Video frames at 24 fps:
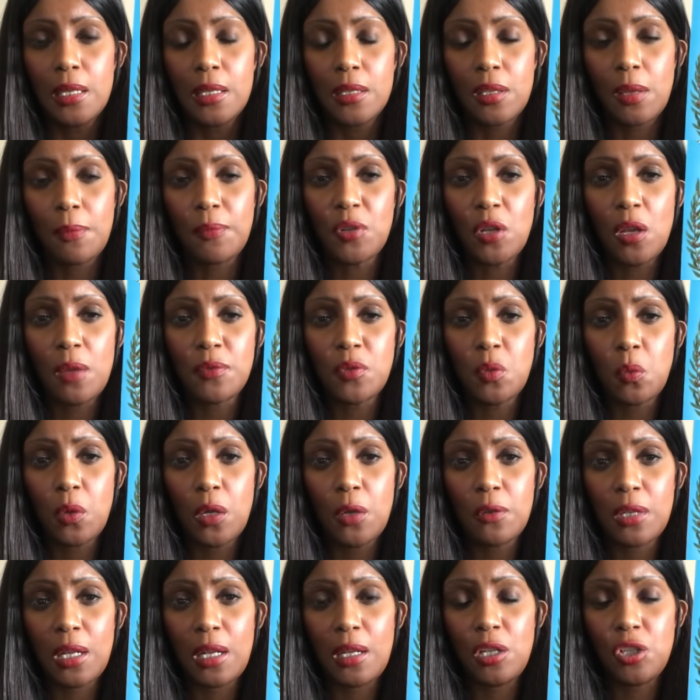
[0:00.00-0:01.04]
Sometimes the
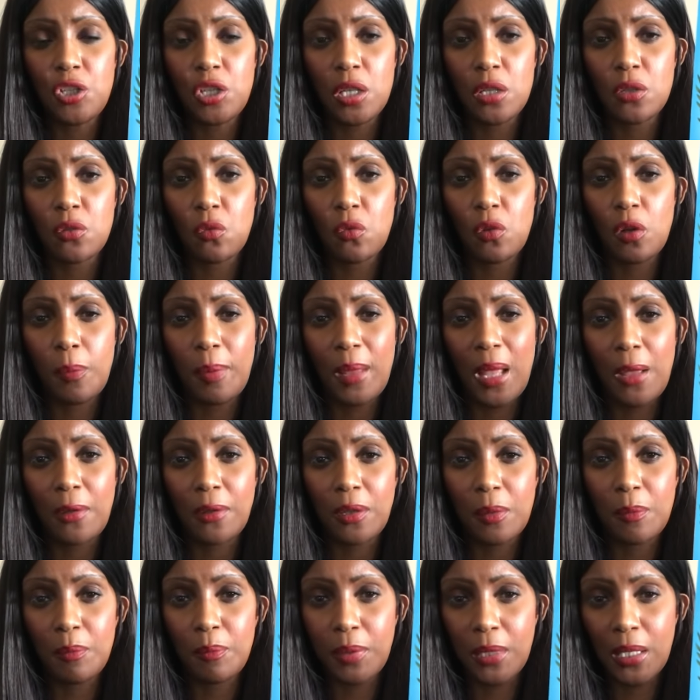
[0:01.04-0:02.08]
world energy is all about
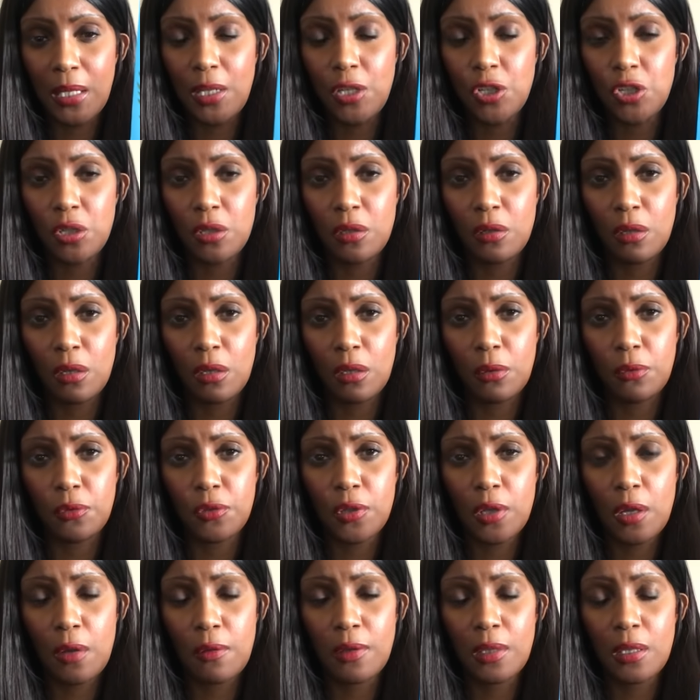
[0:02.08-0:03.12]
completion though.
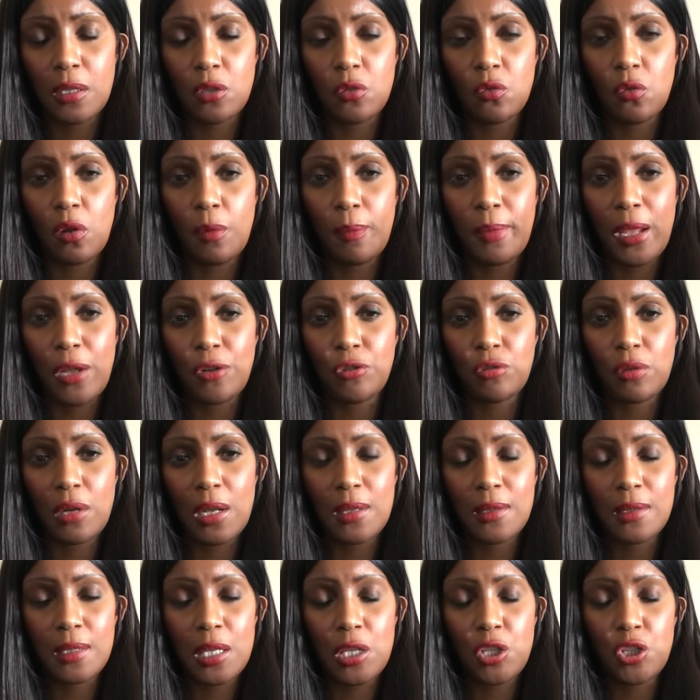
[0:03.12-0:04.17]
So this is all about
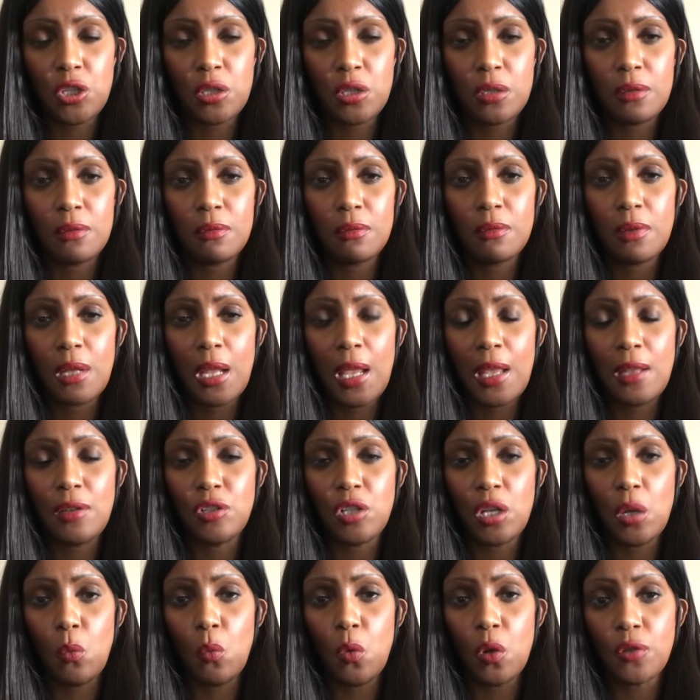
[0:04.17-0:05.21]
transition,
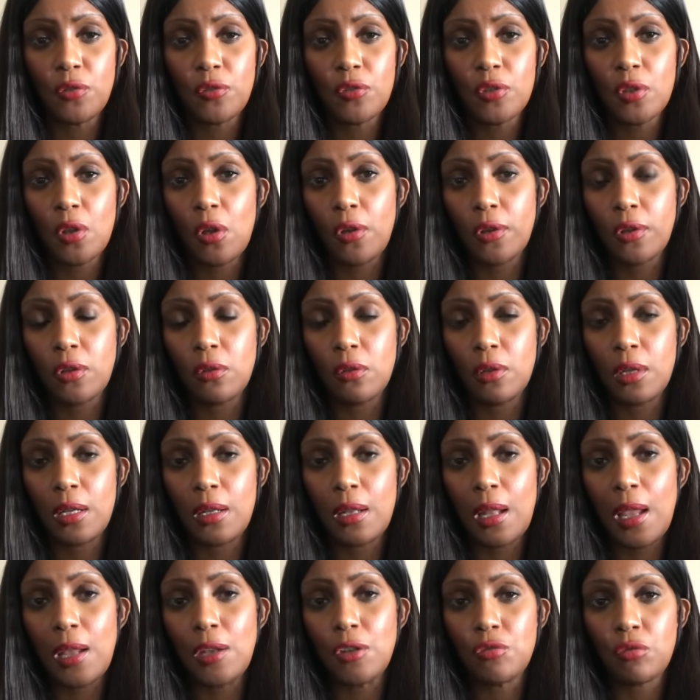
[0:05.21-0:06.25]
ending one cycle
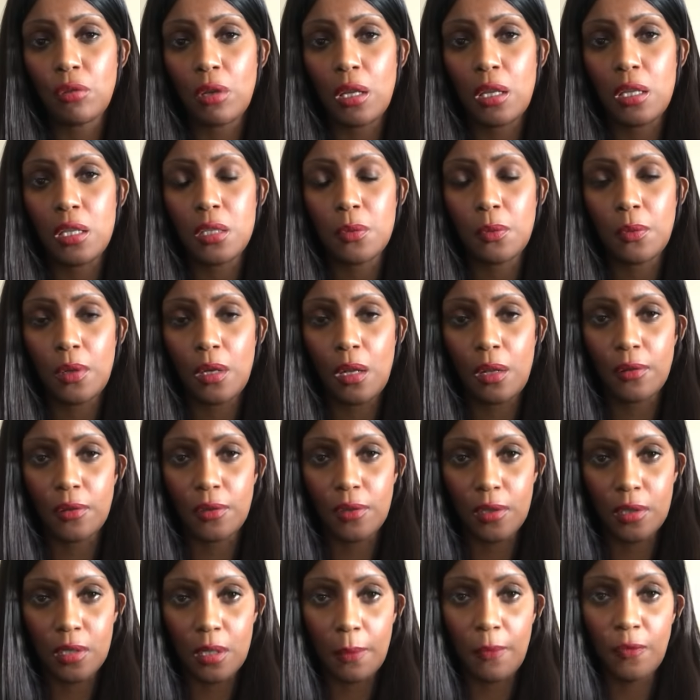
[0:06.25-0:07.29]
and entering into another.
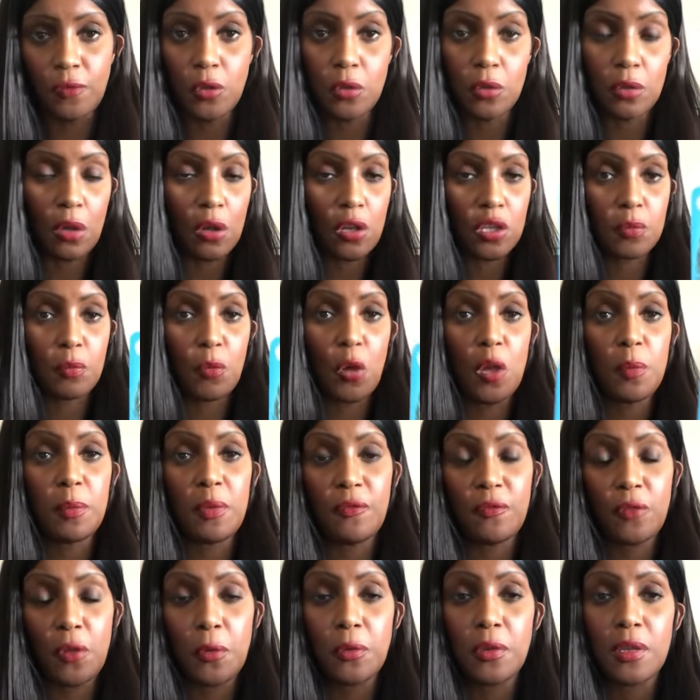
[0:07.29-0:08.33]
So some of you guys might be
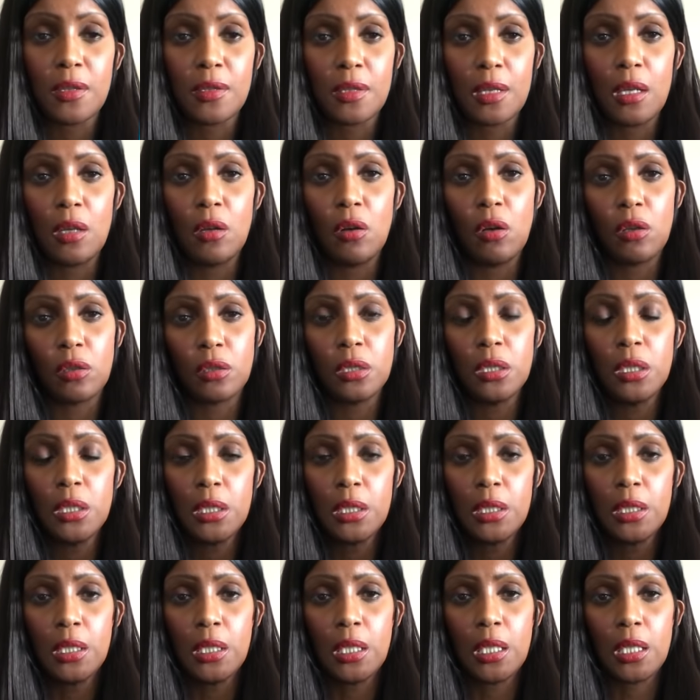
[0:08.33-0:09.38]
focusing on
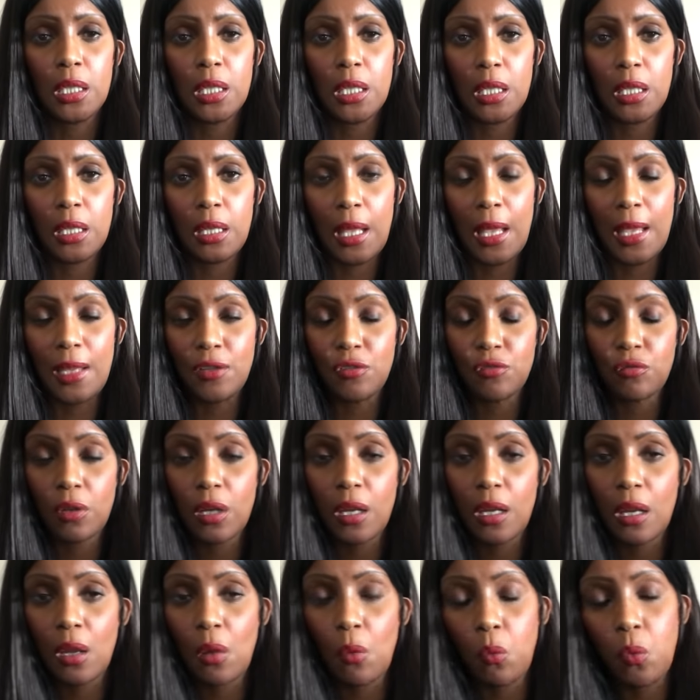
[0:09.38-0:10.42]
uh,
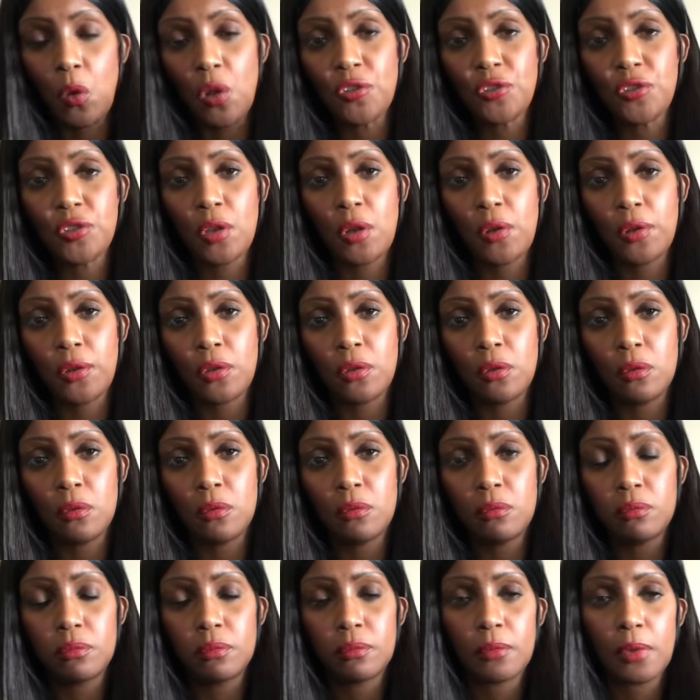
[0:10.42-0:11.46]
entering one
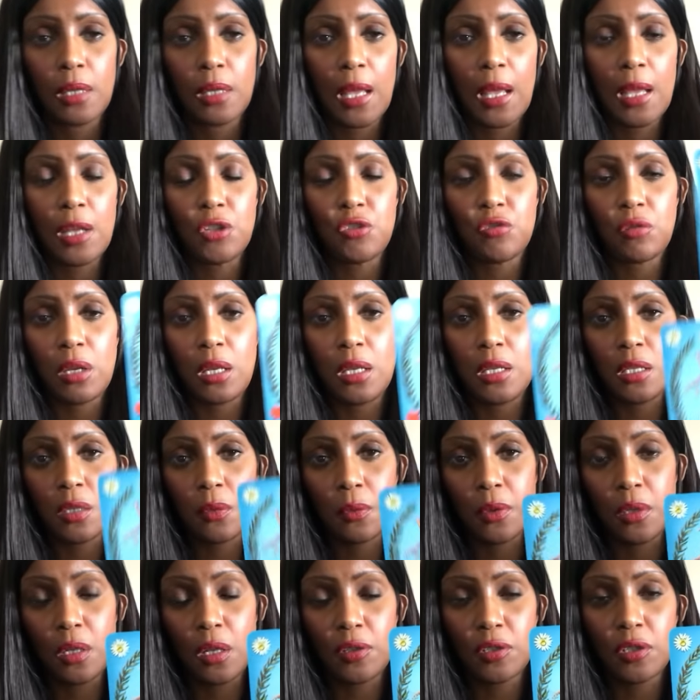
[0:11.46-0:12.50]
cycle, entering into
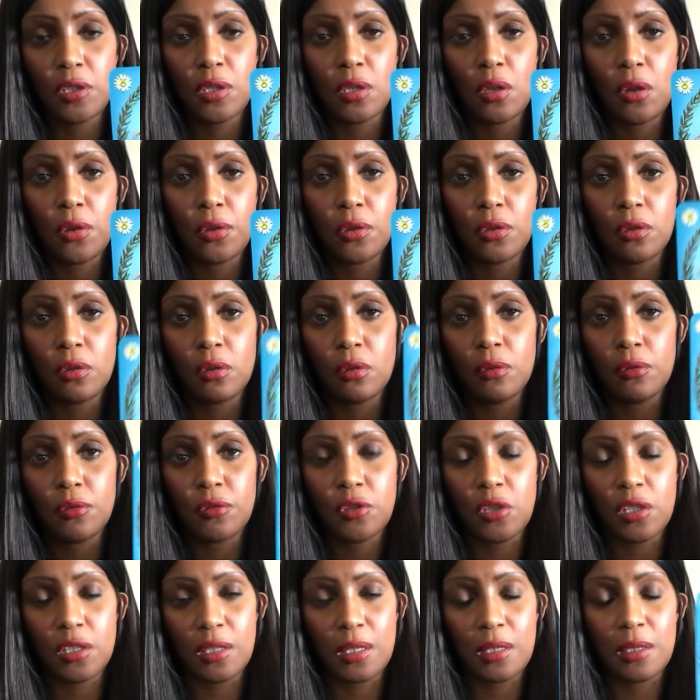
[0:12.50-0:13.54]
another cycle,
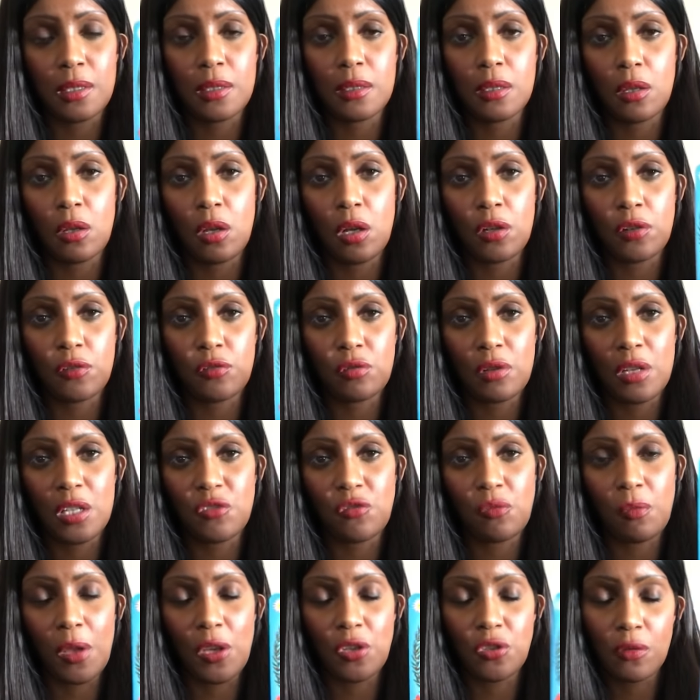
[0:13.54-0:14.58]
because this is the card of
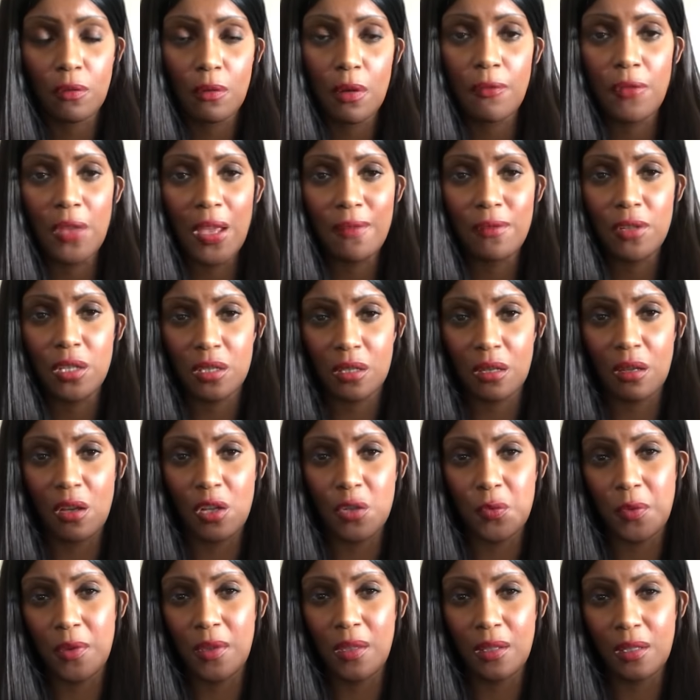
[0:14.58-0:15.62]
transformation. There are various
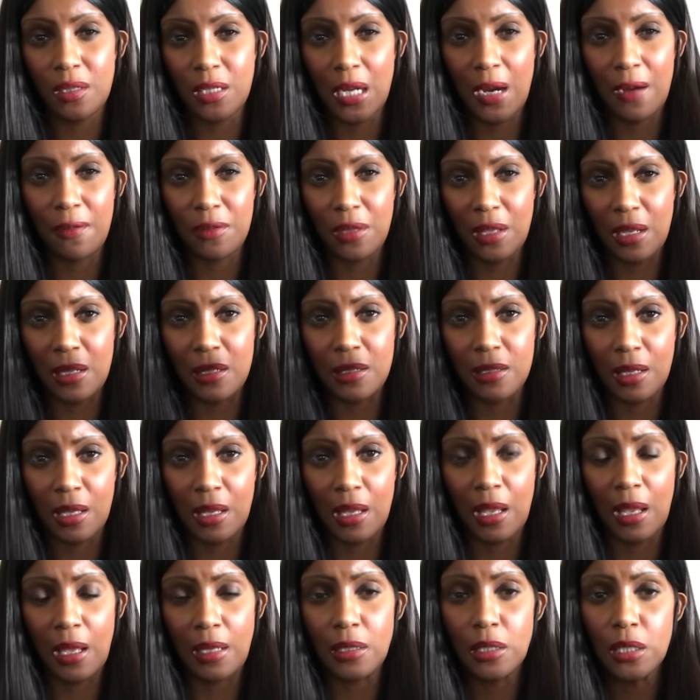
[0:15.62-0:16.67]
cards within the tarot that
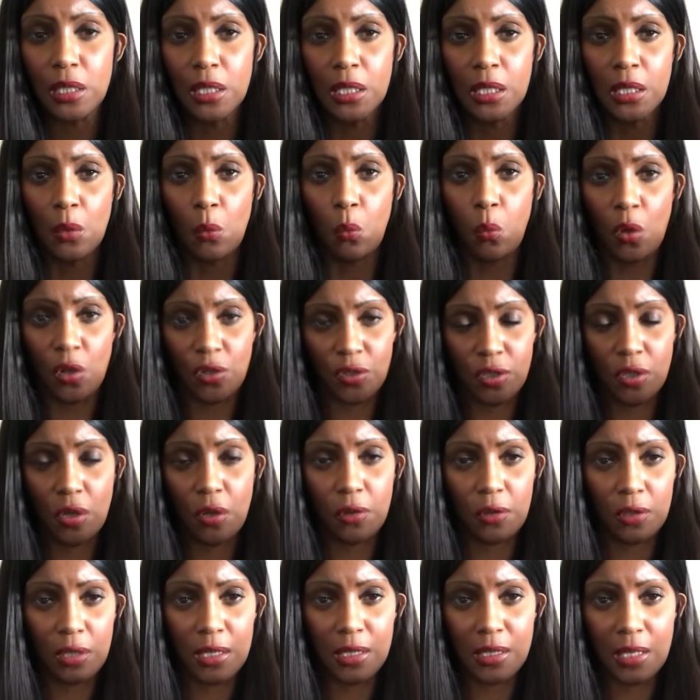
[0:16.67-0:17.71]
indicate one
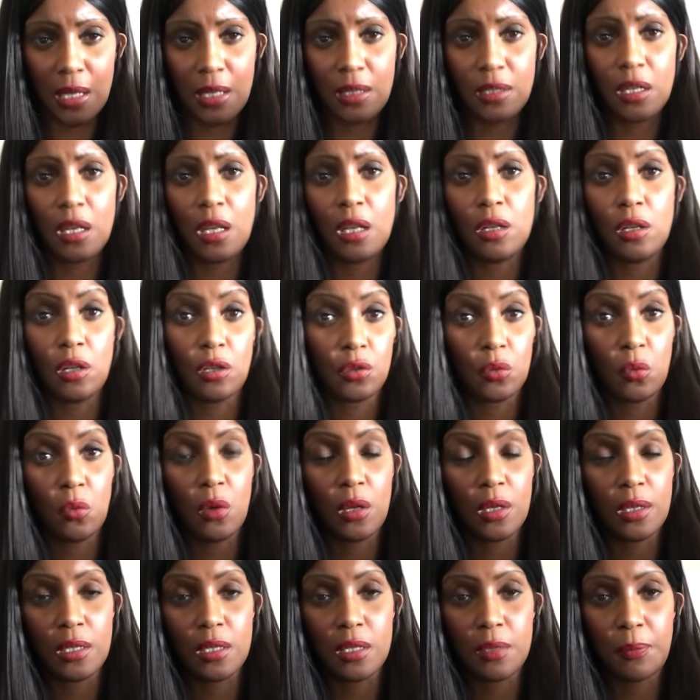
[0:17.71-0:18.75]
cycle is ending, another
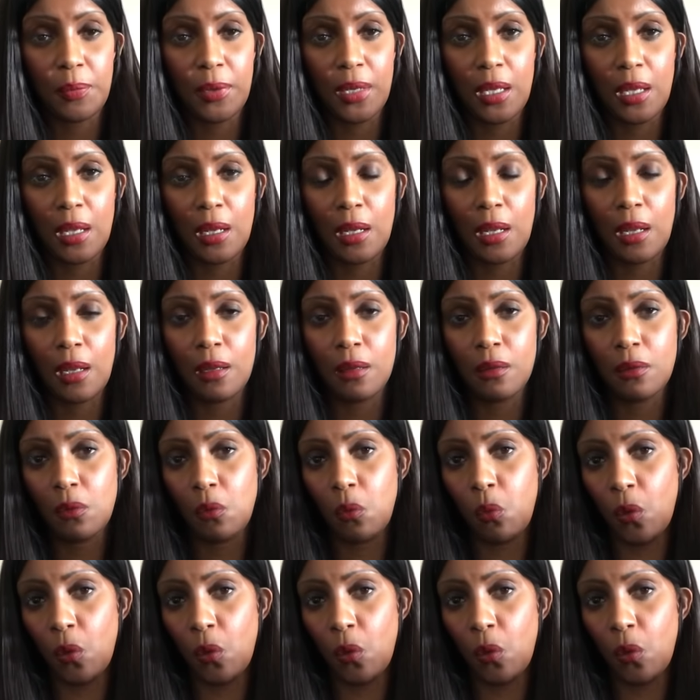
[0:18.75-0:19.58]
one is beginning.